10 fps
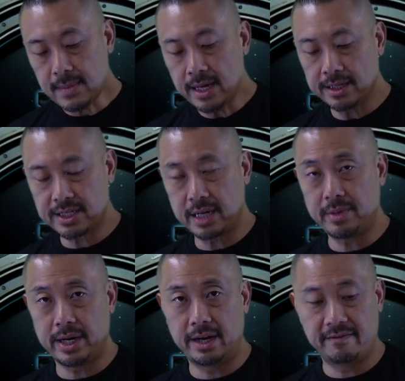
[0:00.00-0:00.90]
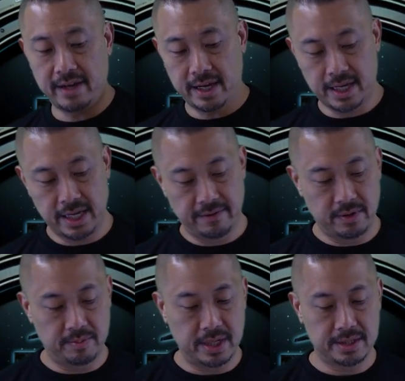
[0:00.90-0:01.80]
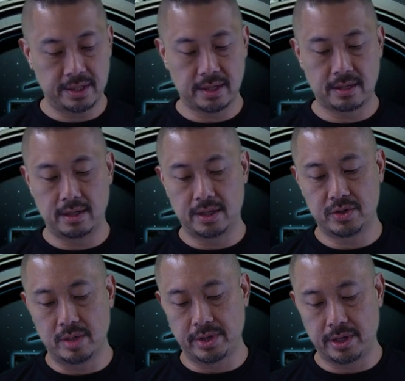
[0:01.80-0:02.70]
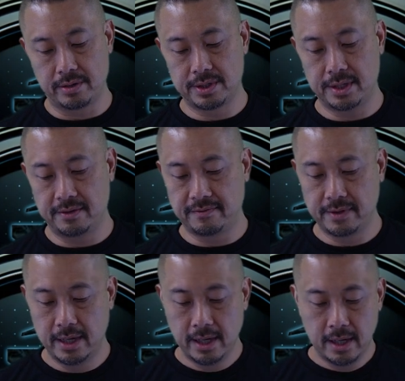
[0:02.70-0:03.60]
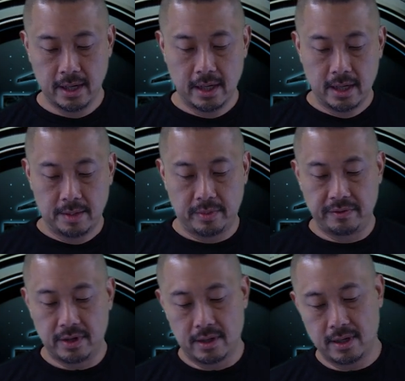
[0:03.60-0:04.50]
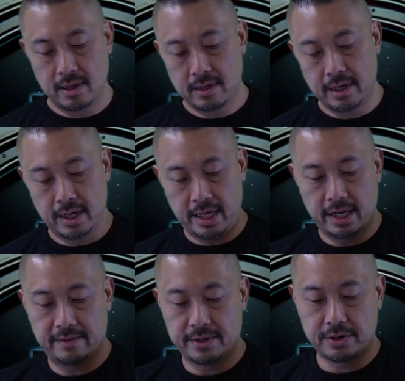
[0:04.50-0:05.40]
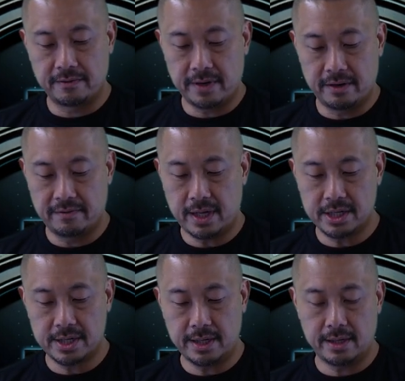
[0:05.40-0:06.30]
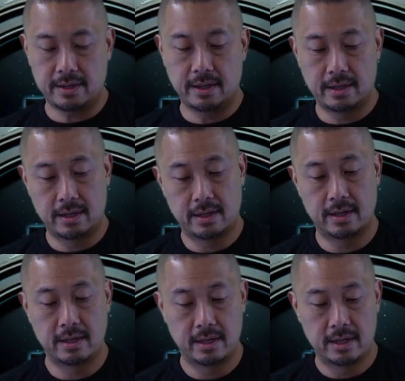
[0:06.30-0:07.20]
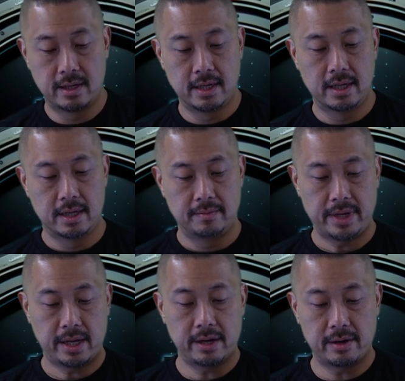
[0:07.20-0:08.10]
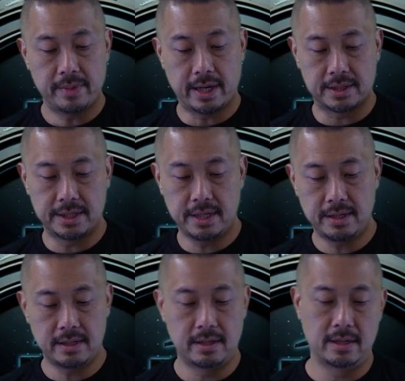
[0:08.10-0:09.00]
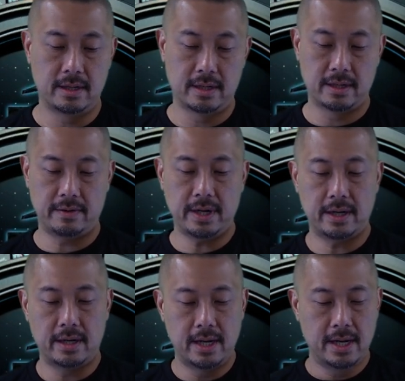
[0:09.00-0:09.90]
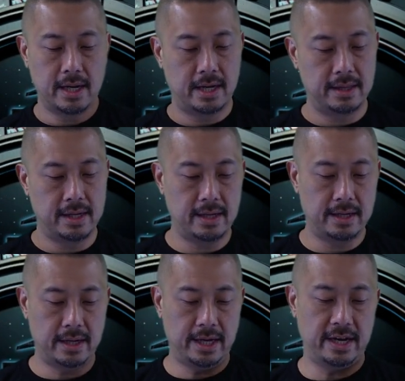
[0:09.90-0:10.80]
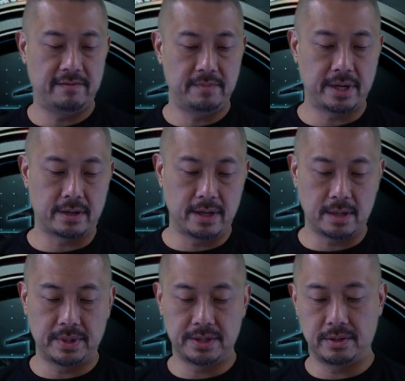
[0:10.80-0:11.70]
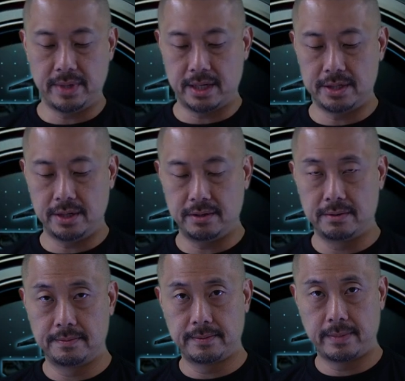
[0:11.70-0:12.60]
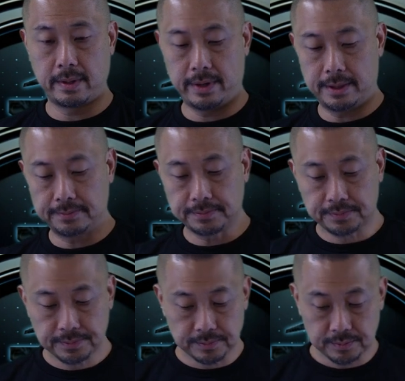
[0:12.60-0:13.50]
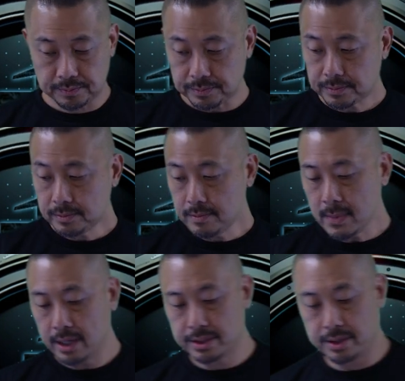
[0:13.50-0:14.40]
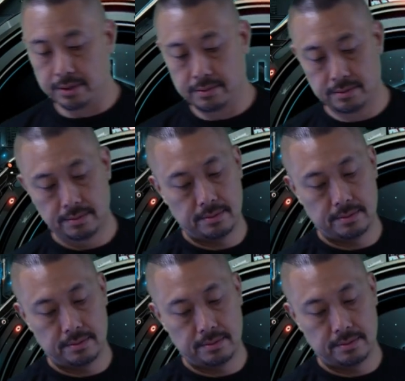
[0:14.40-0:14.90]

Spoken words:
Inside my IFAK, I have your basic trauma care stuff. Moving along, I have a Surefire flashlight, my AR magazine, right? And then I have my Glock pistol mags here, right? So,